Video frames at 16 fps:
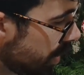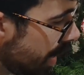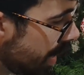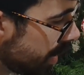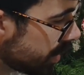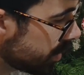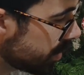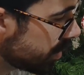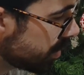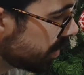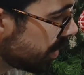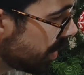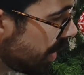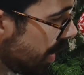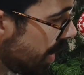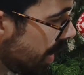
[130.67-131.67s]
legs
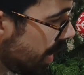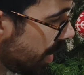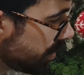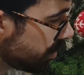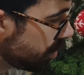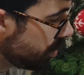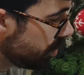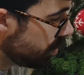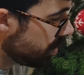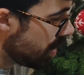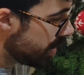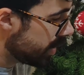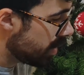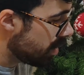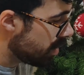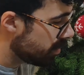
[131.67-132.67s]
and 2
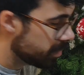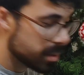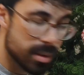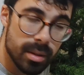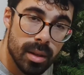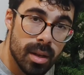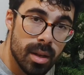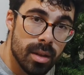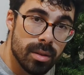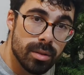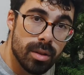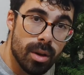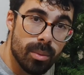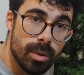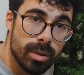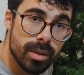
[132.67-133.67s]
tiny arms.
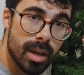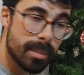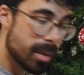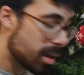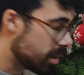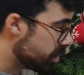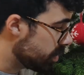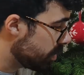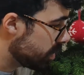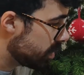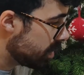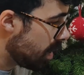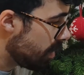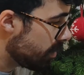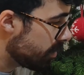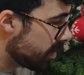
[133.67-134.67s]
So what I'm going to do is
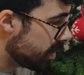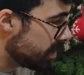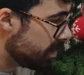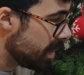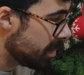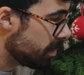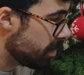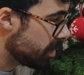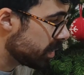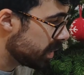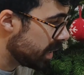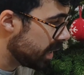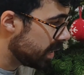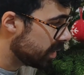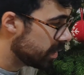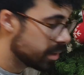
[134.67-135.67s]
start with this big
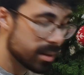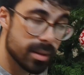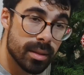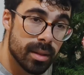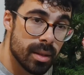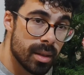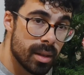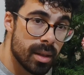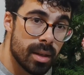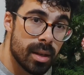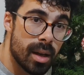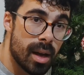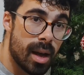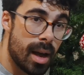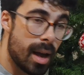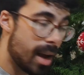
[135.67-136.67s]
body
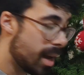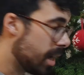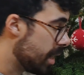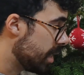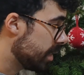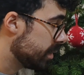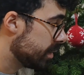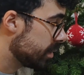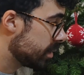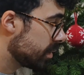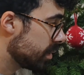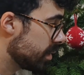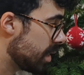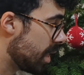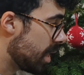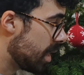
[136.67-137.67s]
and
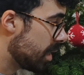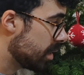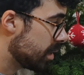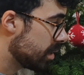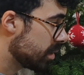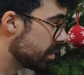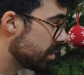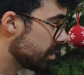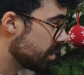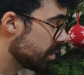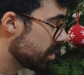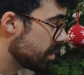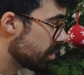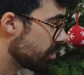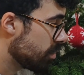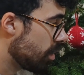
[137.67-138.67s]
then
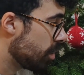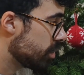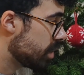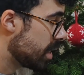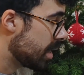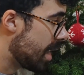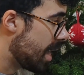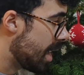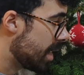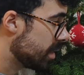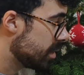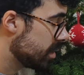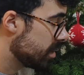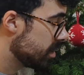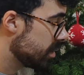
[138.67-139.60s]
crochet the head,